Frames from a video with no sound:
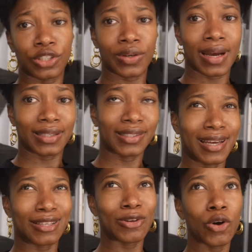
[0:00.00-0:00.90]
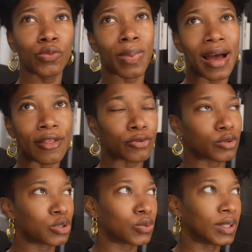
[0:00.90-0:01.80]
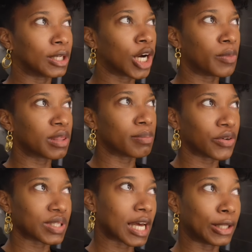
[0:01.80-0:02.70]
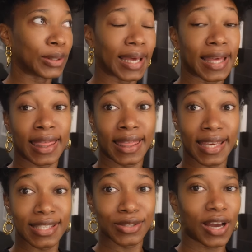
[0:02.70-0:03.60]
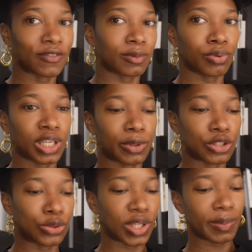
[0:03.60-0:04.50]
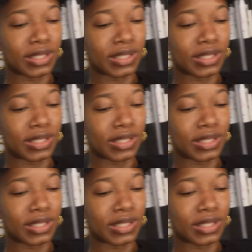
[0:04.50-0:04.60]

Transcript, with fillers: are trash and no bathrooms really come with mirrors that look like this you have to pretty much do them